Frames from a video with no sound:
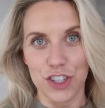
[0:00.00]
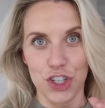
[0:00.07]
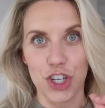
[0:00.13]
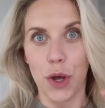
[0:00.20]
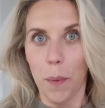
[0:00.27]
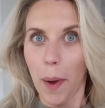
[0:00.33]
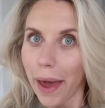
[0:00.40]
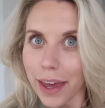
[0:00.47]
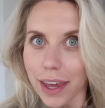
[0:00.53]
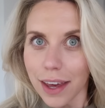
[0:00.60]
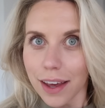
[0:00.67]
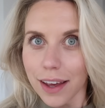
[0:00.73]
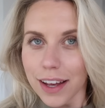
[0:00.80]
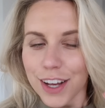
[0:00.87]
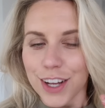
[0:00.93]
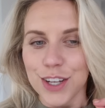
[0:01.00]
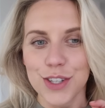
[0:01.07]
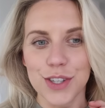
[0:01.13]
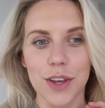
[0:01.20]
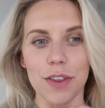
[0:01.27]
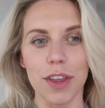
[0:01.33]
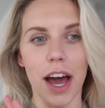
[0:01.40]
doing
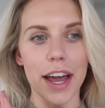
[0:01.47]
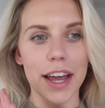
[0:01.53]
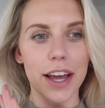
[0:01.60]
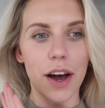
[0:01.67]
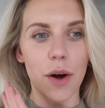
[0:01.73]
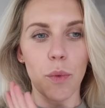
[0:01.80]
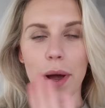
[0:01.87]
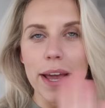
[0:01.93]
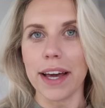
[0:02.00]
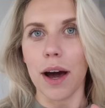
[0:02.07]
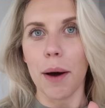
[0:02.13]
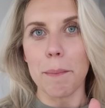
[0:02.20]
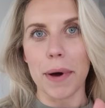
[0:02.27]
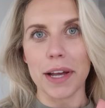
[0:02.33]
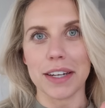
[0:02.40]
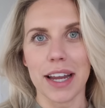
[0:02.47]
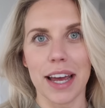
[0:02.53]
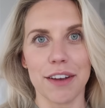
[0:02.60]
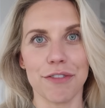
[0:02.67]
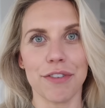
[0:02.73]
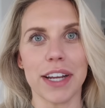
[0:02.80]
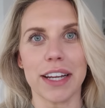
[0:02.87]
so that I wake up
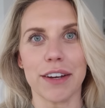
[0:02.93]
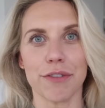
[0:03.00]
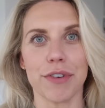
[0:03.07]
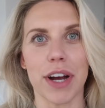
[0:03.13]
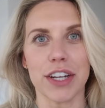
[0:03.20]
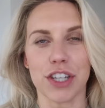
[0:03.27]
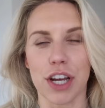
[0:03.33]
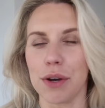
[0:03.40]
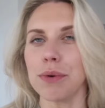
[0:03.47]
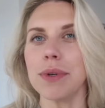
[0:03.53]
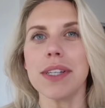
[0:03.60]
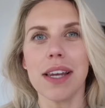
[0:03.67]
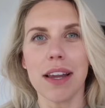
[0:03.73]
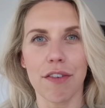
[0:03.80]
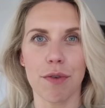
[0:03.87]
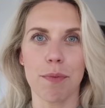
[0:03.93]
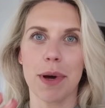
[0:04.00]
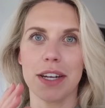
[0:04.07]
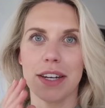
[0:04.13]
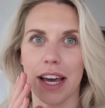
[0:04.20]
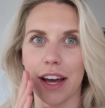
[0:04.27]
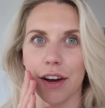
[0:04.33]
Monday feeling fresh. I always love a
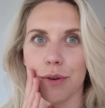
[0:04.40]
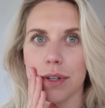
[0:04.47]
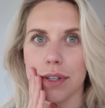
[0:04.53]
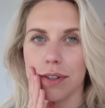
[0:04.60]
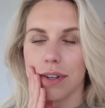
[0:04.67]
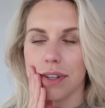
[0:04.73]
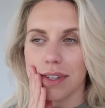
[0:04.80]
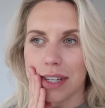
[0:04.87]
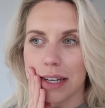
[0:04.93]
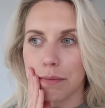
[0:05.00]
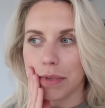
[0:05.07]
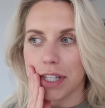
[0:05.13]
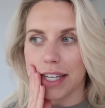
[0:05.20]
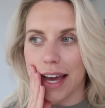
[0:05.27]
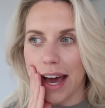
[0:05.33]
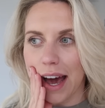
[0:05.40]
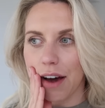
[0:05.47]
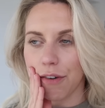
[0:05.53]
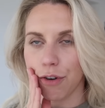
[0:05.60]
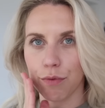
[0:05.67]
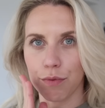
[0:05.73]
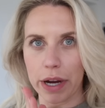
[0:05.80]
Monday. I always seem to
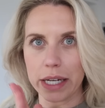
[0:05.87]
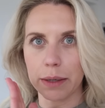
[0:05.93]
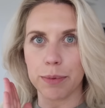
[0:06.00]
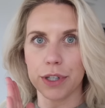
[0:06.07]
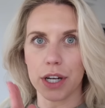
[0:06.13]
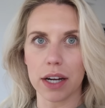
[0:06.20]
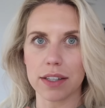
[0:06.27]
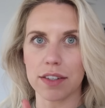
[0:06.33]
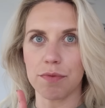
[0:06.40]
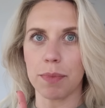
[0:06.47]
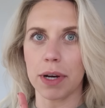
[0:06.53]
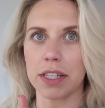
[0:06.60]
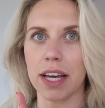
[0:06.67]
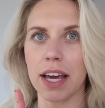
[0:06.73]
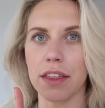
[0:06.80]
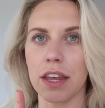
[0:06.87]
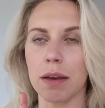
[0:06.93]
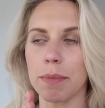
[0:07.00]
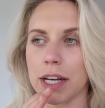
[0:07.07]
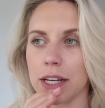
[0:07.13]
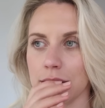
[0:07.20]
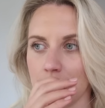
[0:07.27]
have a really productive Monday. I think
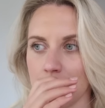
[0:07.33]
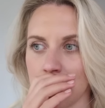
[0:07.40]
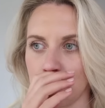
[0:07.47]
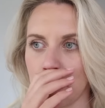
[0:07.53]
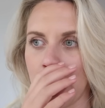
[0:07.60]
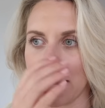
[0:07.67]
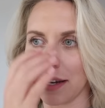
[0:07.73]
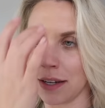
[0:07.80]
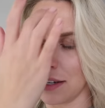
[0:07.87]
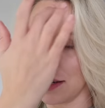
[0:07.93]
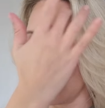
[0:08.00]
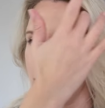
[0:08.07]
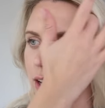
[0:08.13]
because I spend